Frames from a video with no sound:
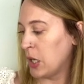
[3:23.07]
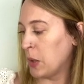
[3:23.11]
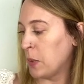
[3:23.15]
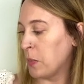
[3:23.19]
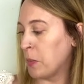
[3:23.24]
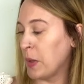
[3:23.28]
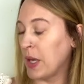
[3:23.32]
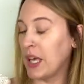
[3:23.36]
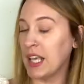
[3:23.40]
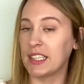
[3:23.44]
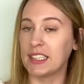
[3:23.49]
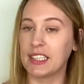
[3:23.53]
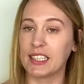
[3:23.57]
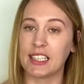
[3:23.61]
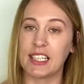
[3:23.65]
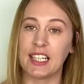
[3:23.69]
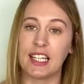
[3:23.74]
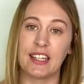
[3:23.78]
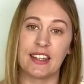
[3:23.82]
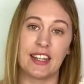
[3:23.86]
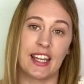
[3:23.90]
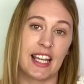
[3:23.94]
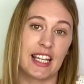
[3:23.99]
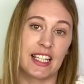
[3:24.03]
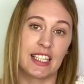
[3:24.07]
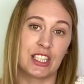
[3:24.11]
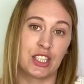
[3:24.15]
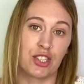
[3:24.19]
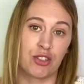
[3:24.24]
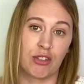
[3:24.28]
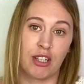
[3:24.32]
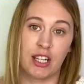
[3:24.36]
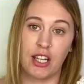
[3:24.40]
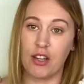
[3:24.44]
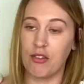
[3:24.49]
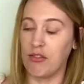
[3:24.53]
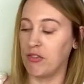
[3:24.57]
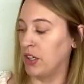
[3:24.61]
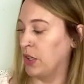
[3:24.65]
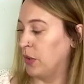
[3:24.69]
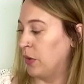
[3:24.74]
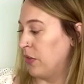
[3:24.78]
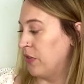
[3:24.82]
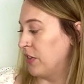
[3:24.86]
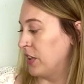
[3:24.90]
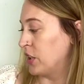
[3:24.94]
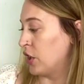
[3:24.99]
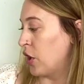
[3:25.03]
basically the history of
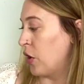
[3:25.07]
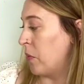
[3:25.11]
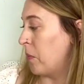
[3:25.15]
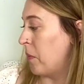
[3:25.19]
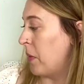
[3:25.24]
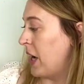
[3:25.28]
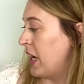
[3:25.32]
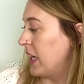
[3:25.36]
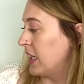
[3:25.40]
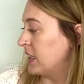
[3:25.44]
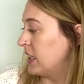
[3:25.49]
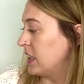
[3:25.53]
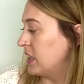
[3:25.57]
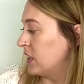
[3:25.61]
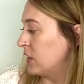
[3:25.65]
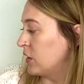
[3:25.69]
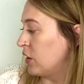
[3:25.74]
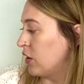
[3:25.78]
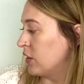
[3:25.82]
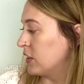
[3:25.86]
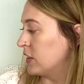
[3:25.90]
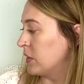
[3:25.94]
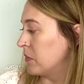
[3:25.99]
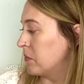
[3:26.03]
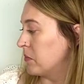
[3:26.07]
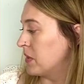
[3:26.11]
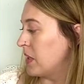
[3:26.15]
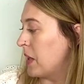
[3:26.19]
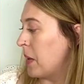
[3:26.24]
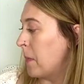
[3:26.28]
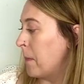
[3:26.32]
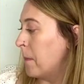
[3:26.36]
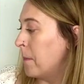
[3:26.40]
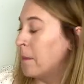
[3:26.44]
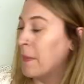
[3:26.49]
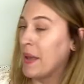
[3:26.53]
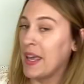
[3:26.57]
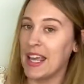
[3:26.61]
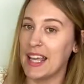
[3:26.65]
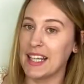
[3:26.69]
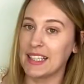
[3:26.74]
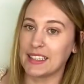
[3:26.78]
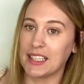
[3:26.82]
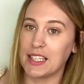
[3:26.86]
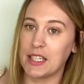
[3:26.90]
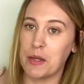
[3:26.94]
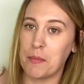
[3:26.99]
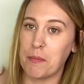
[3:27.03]
Louis Vuitton bags. It's got some
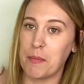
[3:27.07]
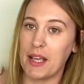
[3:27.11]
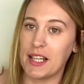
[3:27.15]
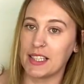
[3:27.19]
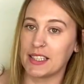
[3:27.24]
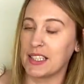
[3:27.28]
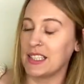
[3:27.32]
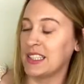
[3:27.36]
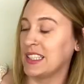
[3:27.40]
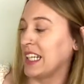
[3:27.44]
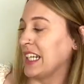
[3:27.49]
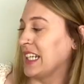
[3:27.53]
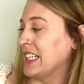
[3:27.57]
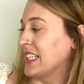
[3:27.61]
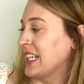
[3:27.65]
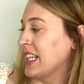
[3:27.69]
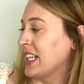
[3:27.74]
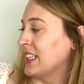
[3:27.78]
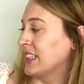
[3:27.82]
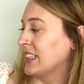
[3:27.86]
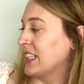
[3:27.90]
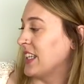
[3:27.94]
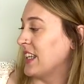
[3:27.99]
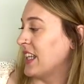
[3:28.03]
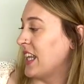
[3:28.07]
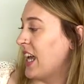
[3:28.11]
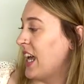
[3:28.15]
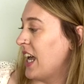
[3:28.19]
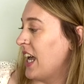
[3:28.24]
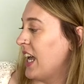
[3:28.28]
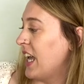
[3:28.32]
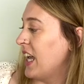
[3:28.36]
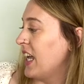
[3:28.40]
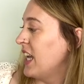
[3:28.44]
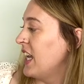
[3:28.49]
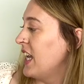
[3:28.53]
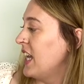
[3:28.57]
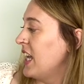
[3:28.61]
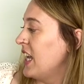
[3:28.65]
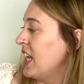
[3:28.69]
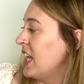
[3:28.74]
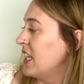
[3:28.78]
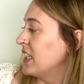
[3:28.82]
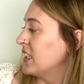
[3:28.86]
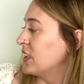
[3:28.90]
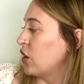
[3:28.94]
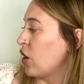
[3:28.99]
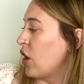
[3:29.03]
amazing, amazing details in there.
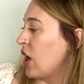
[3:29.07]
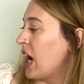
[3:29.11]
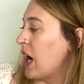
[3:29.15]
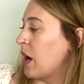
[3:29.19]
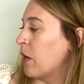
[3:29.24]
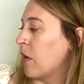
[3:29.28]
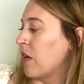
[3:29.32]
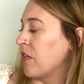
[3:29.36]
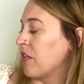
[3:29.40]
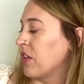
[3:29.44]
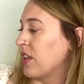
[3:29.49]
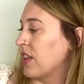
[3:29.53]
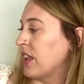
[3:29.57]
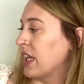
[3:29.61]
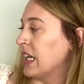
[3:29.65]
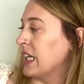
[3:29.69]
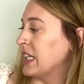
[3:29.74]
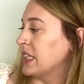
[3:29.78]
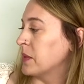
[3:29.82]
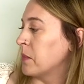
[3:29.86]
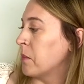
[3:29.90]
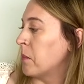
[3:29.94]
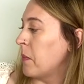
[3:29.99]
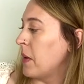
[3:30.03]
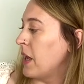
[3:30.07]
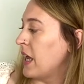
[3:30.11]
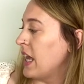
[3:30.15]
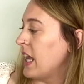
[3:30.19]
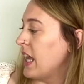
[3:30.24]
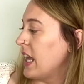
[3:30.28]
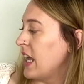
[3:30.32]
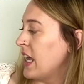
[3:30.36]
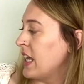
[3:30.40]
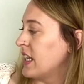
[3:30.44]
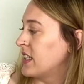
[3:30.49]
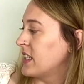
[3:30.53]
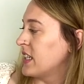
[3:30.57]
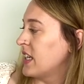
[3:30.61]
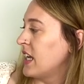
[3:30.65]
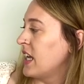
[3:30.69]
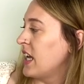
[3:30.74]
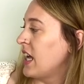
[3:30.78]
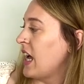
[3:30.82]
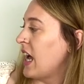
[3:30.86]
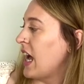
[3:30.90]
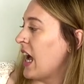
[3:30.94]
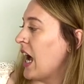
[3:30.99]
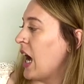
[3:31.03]
It's got how everything is made,
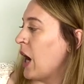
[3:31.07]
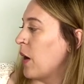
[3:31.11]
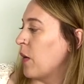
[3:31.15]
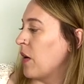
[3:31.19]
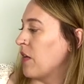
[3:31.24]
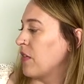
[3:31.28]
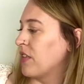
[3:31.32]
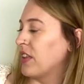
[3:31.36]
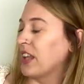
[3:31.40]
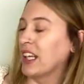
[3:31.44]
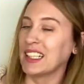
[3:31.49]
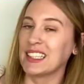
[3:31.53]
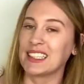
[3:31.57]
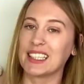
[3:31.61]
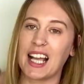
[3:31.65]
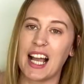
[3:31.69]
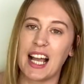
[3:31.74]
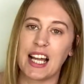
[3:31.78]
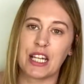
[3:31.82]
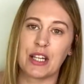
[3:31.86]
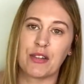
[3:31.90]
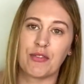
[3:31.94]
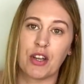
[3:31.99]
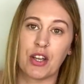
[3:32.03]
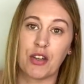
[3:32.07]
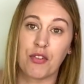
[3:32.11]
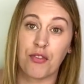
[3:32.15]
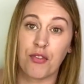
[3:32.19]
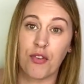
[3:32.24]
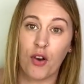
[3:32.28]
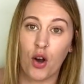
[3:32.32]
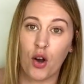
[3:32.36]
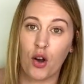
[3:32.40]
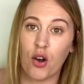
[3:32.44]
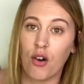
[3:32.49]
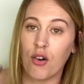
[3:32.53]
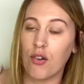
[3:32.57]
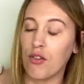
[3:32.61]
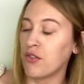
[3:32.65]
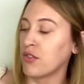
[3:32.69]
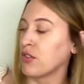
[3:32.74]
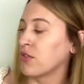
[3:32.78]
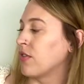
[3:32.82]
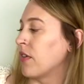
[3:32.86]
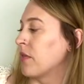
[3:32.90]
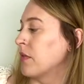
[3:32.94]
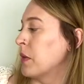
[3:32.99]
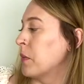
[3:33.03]
how everything's kind of evolved
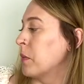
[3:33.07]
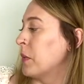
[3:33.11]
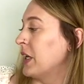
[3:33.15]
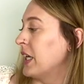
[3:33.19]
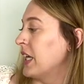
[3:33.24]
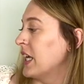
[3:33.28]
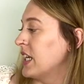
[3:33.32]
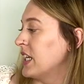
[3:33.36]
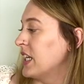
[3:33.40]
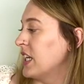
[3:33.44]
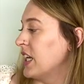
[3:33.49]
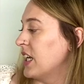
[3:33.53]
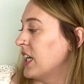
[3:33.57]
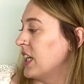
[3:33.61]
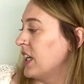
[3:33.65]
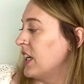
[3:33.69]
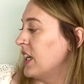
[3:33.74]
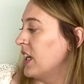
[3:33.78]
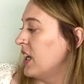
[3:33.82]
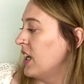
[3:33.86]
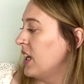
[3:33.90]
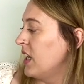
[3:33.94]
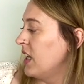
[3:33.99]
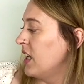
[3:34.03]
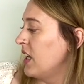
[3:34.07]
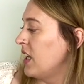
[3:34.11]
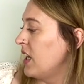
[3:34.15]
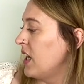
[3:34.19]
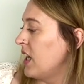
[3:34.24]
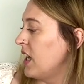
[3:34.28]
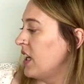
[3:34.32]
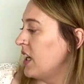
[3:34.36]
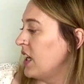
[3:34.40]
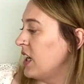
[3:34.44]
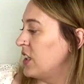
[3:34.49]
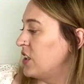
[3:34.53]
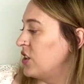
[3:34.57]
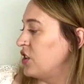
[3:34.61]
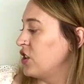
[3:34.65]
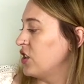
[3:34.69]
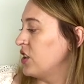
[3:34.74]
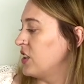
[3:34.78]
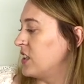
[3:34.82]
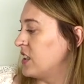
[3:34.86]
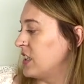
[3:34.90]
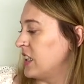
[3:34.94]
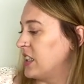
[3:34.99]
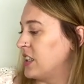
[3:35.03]
from the beginning. It's
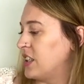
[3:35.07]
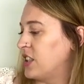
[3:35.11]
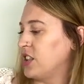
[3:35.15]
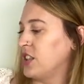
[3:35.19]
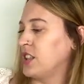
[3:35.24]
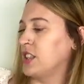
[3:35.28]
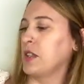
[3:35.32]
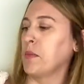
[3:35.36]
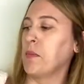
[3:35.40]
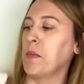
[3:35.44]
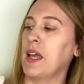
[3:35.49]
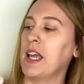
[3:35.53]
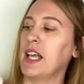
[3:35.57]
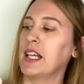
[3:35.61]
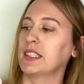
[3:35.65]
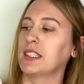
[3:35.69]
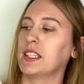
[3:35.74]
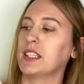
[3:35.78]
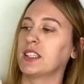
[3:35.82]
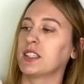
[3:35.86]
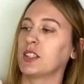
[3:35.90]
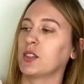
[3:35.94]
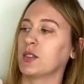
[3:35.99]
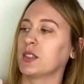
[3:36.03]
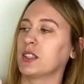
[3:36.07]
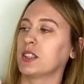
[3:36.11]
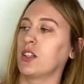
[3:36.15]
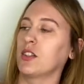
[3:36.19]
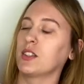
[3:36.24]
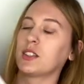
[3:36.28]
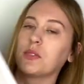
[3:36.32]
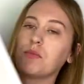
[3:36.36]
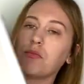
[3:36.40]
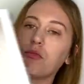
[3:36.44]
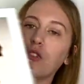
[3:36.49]
just amazing. So it's got some